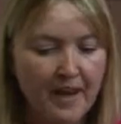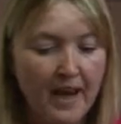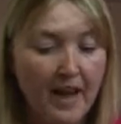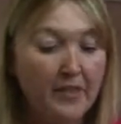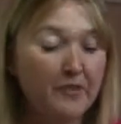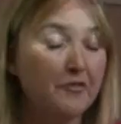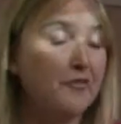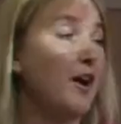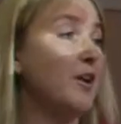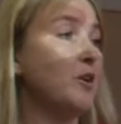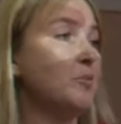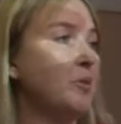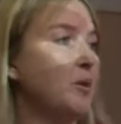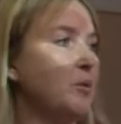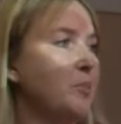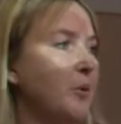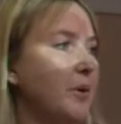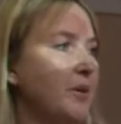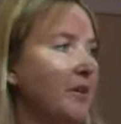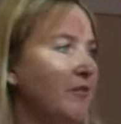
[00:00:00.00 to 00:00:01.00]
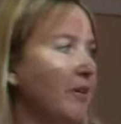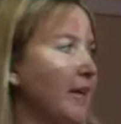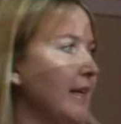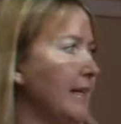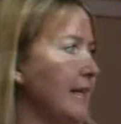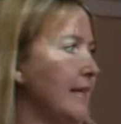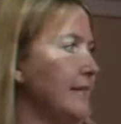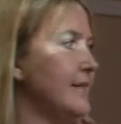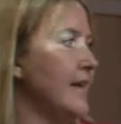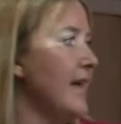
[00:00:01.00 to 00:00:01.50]
And the final bullet point
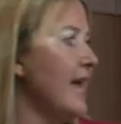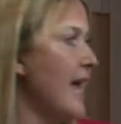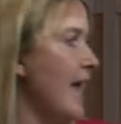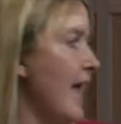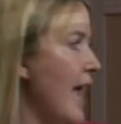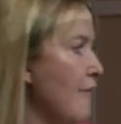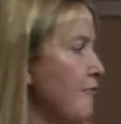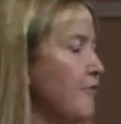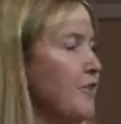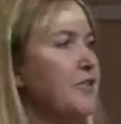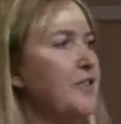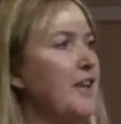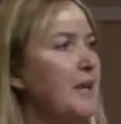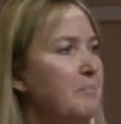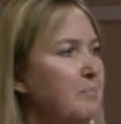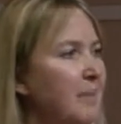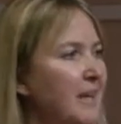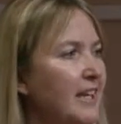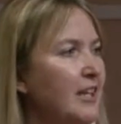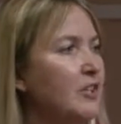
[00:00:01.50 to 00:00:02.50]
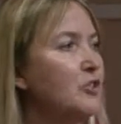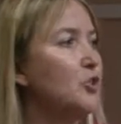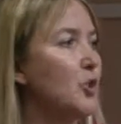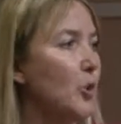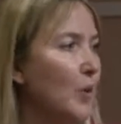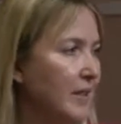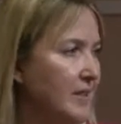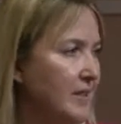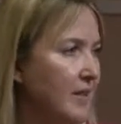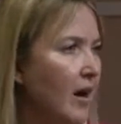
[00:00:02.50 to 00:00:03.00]
really is everything being
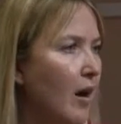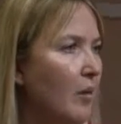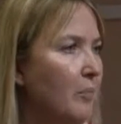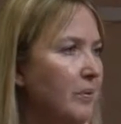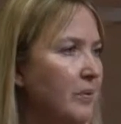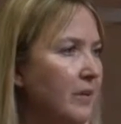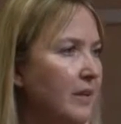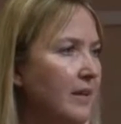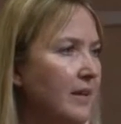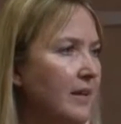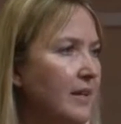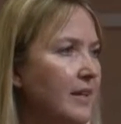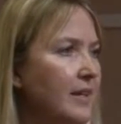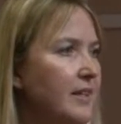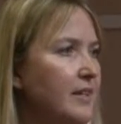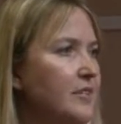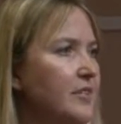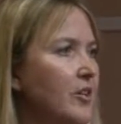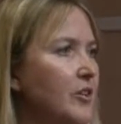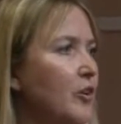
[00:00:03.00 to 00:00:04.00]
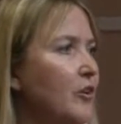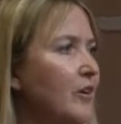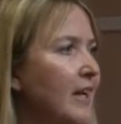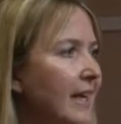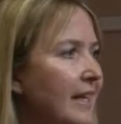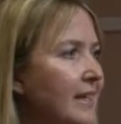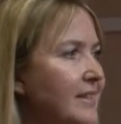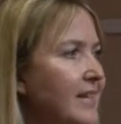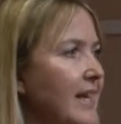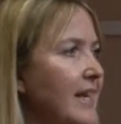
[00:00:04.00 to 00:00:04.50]
joined up. So your
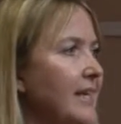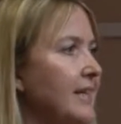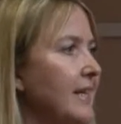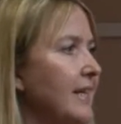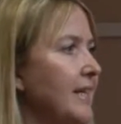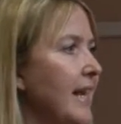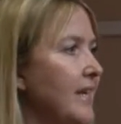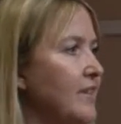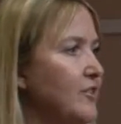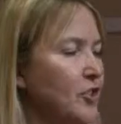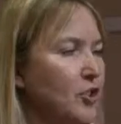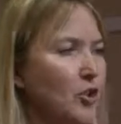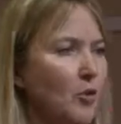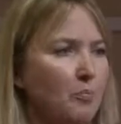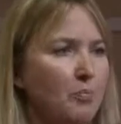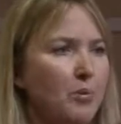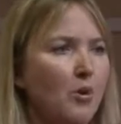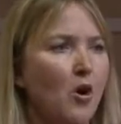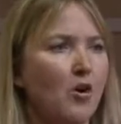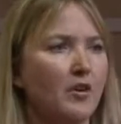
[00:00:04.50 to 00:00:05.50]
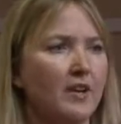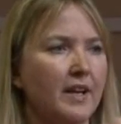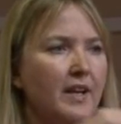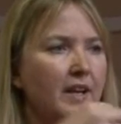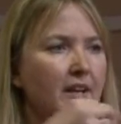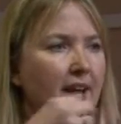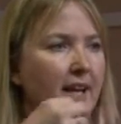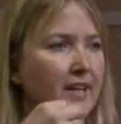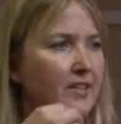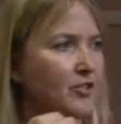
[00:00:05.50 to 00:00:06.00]
LinkedIn connects to your blog, it
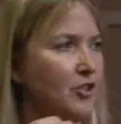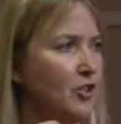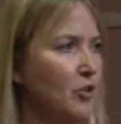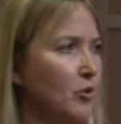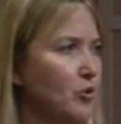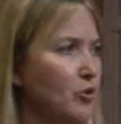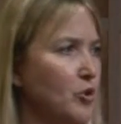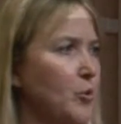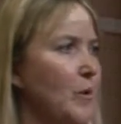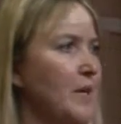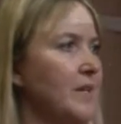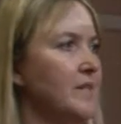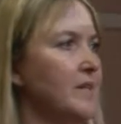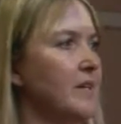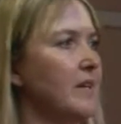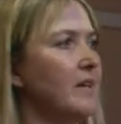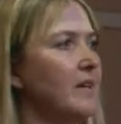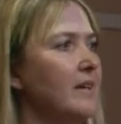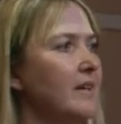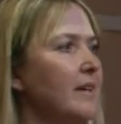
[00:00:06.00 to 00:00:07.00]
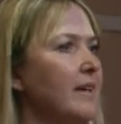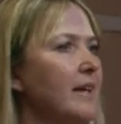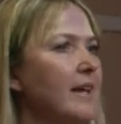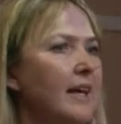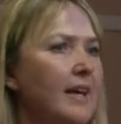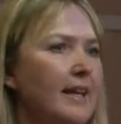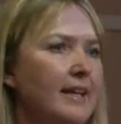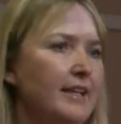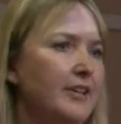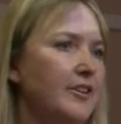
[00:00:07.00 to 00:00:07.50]
connects to your Twitter.
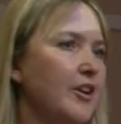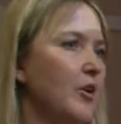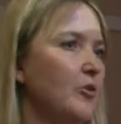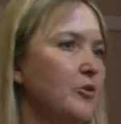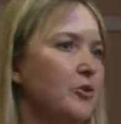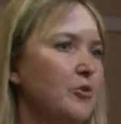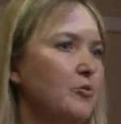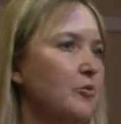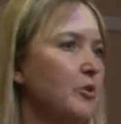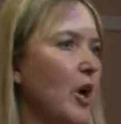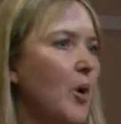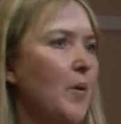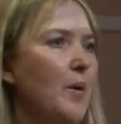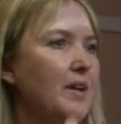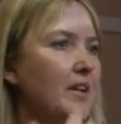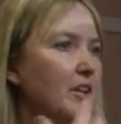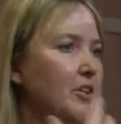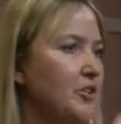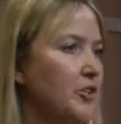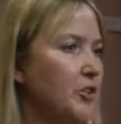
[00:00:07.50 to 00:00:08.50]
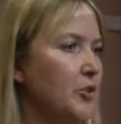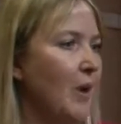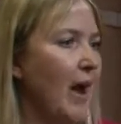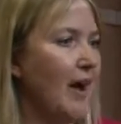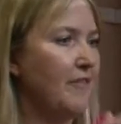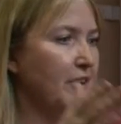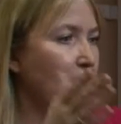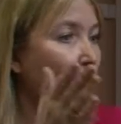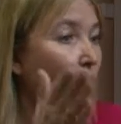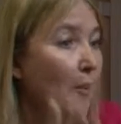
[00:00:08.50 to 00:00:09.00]
You go in and you
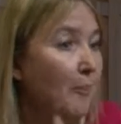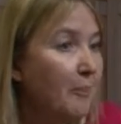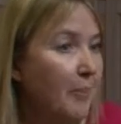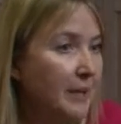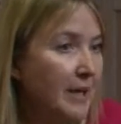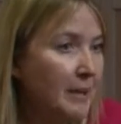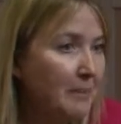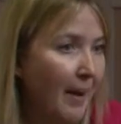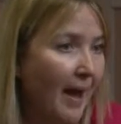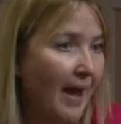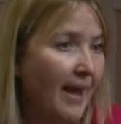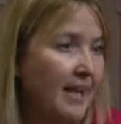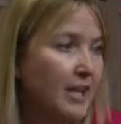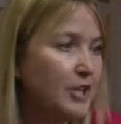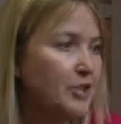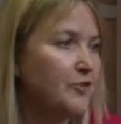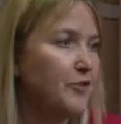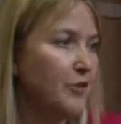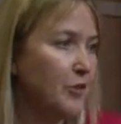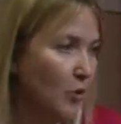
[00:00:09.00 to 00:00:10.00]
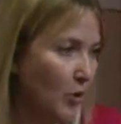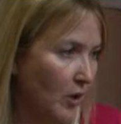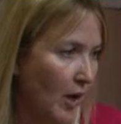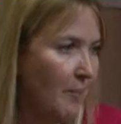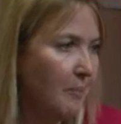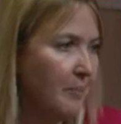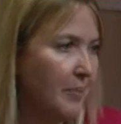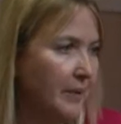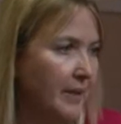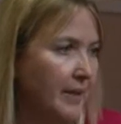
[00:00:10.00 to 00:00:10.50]
have a company page for your
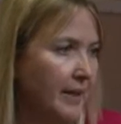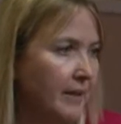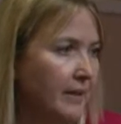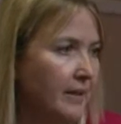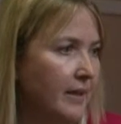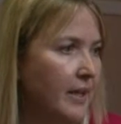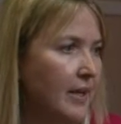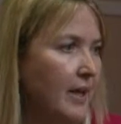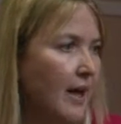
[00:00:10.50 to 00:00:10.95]
company.